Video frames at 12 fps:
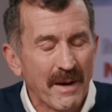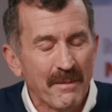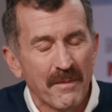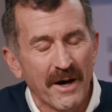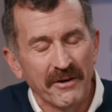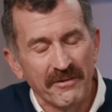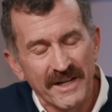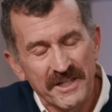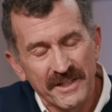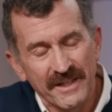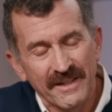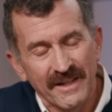about
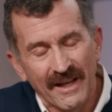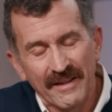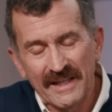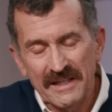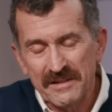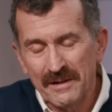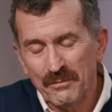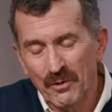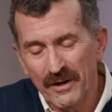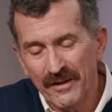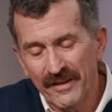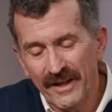moderation, I think that's an
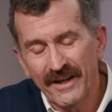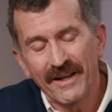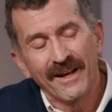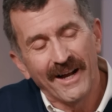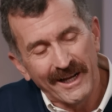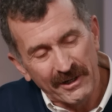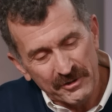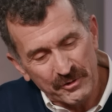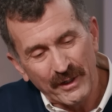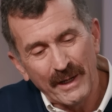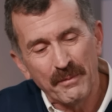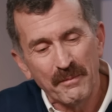important thing. I
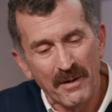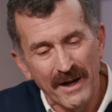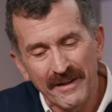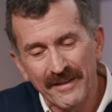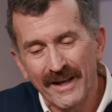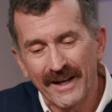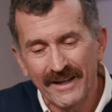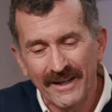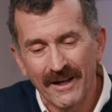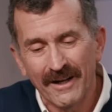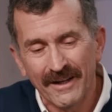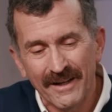also keep in mind
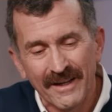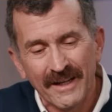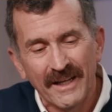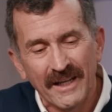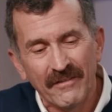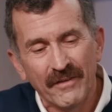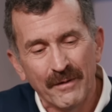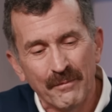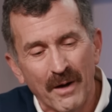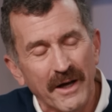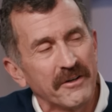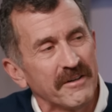that even
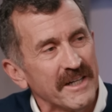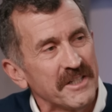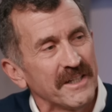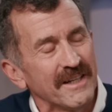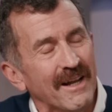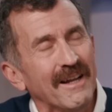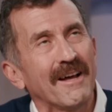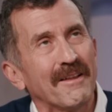moderation